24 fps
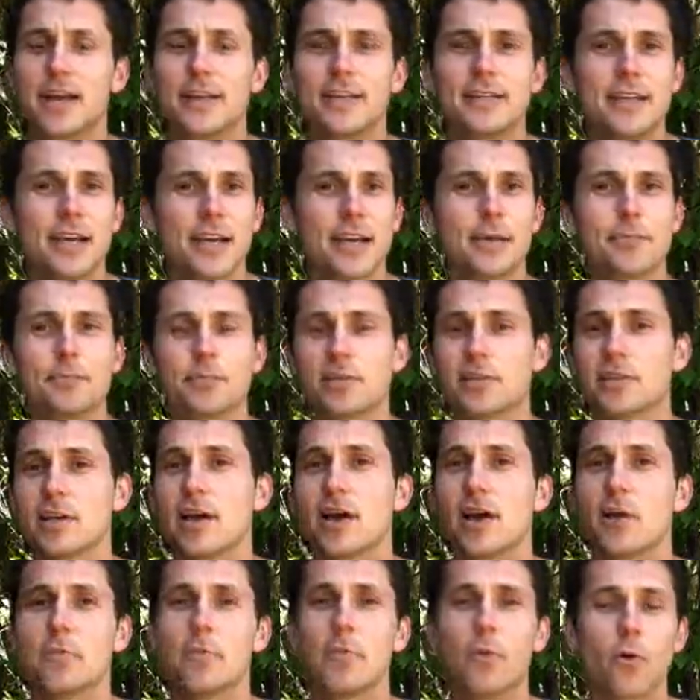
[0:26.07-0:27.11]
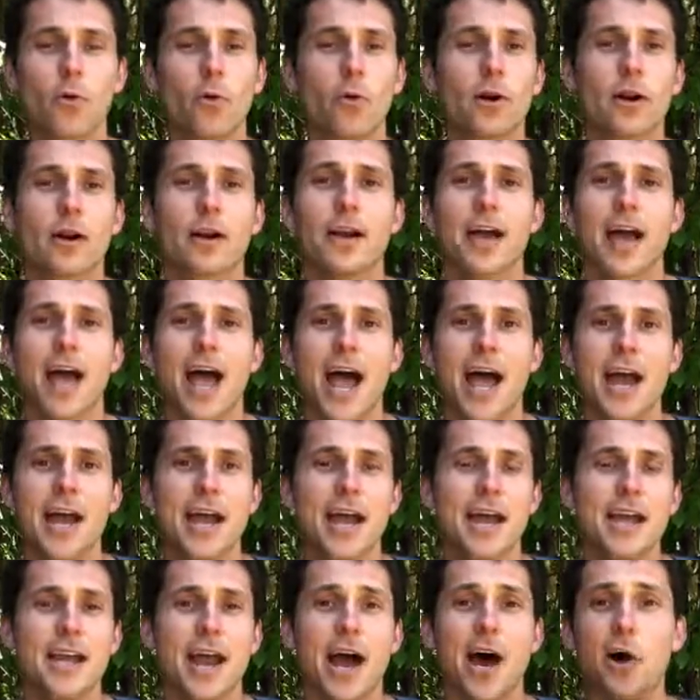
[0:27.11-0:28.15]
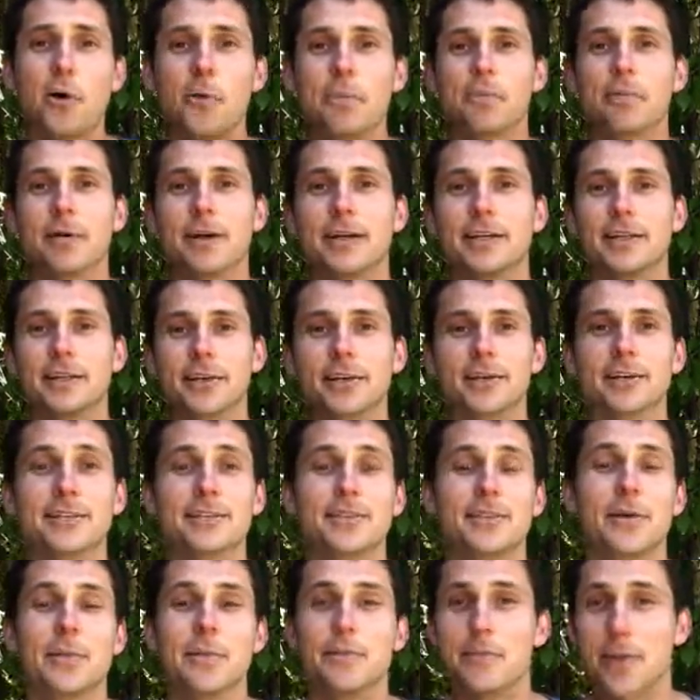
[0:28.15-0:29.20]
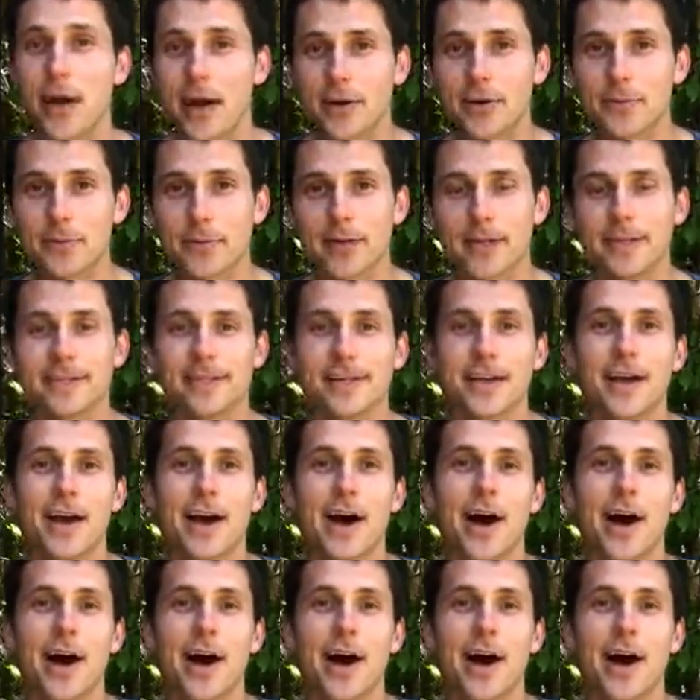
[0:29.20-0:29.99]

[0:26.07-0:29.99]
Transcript: tips, more, and help encourage the betterment